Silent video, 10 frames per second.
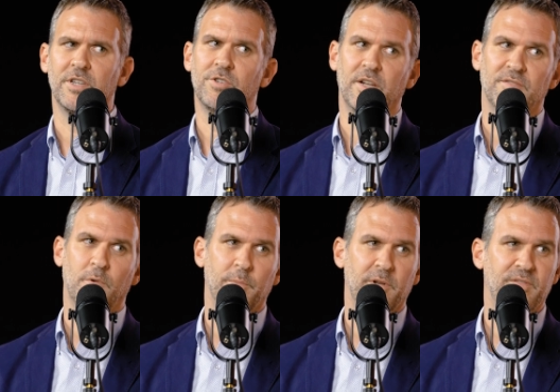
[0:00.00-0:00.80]

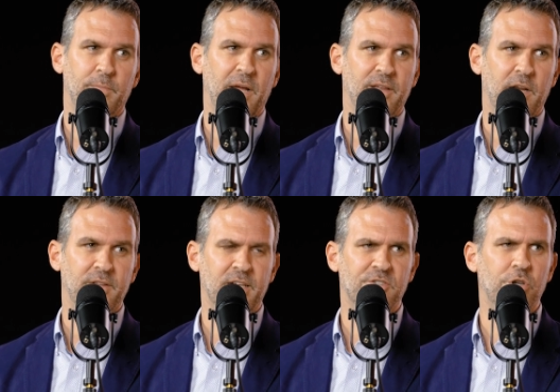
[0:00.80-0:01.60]
transformative about that. It
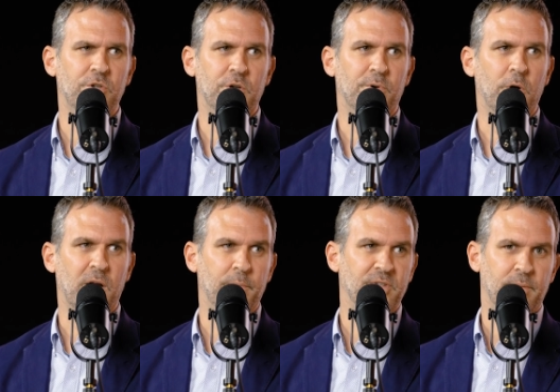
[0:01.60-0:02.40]
takes junior
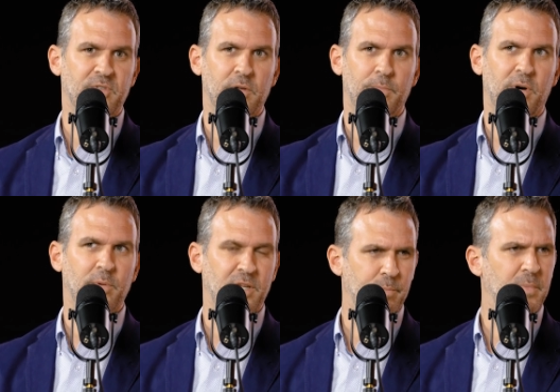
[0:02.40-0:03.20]
programmers up to
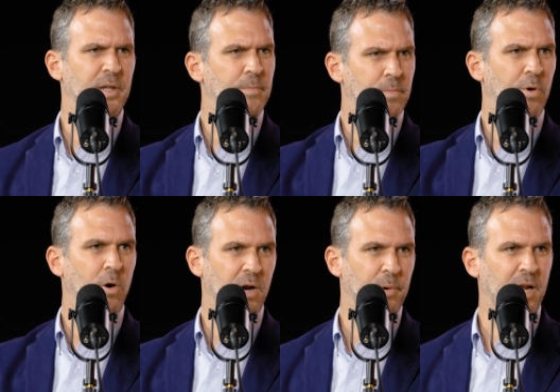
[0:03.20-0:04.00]
probably a mid
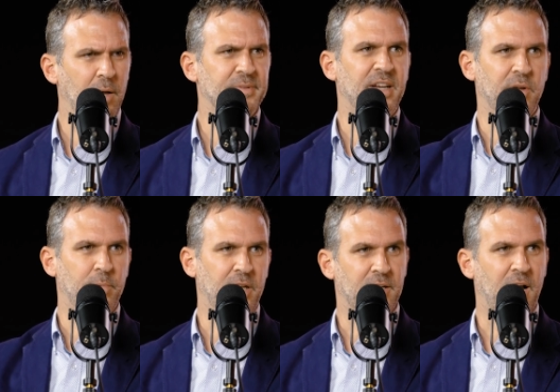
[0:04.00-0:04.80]
programmer. It helps
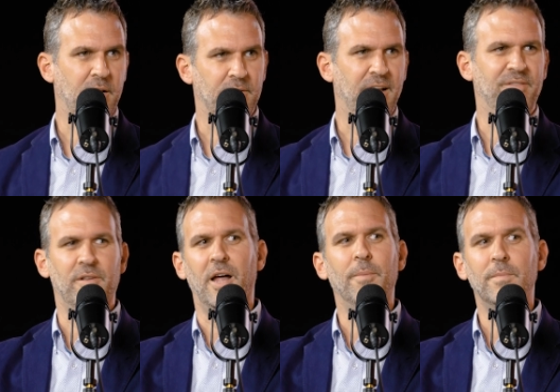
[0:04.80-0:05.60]
everybody kind of
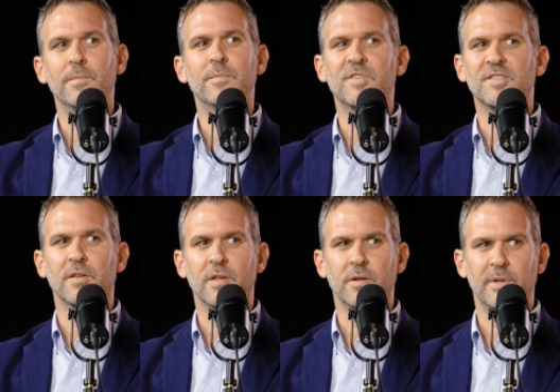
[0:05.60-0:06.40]
level up just a
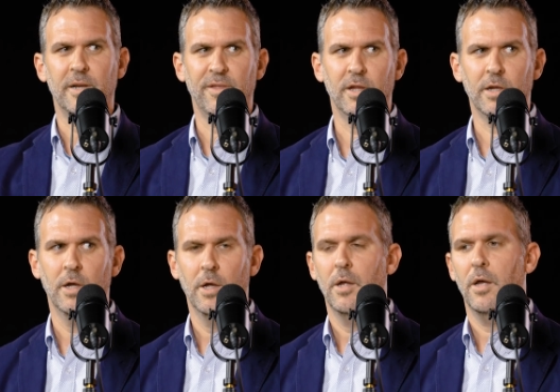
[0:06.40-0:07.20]
little bit, I think,
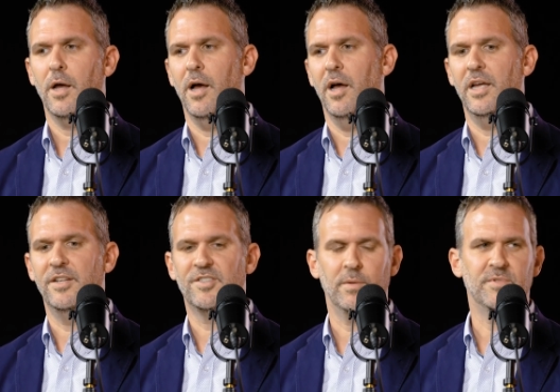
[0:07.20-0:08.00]
in
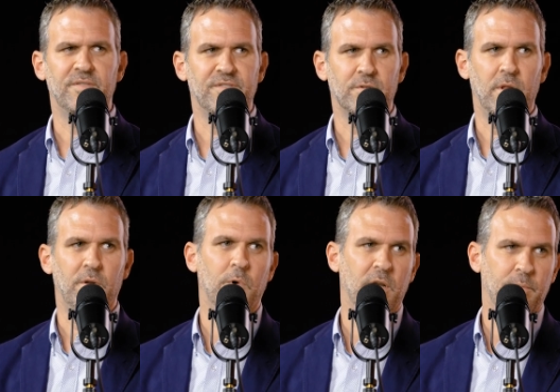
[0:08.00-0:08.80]
terms of sort of the
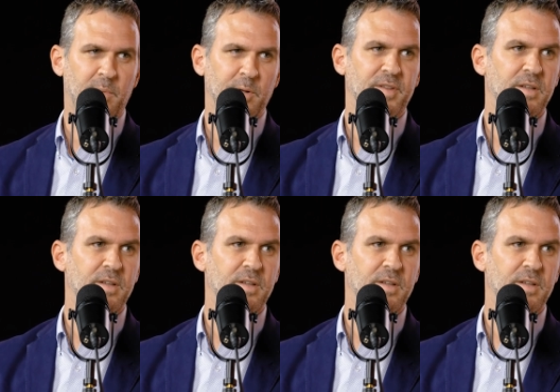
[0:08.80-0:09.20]
run-of-the-mill